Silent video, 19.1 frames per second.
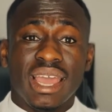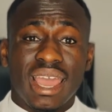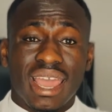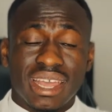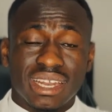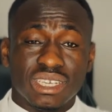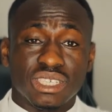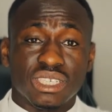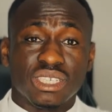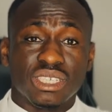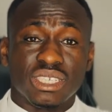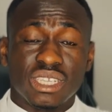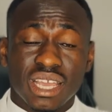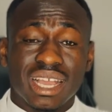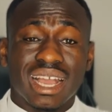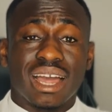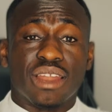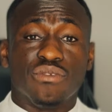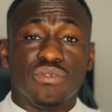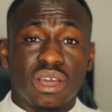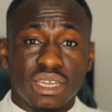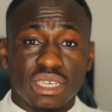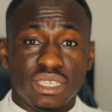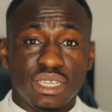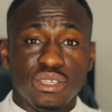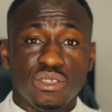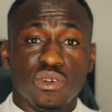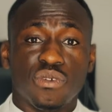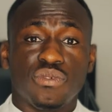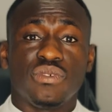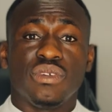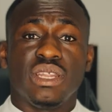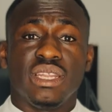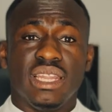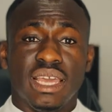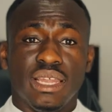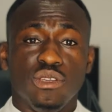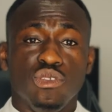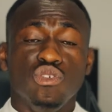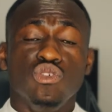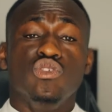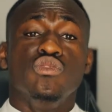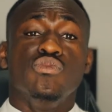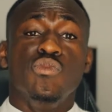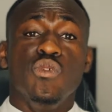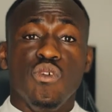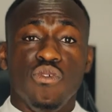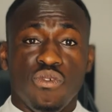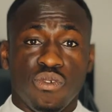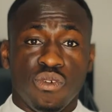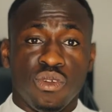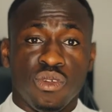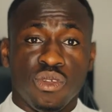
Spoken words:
and take advantage of, then you move.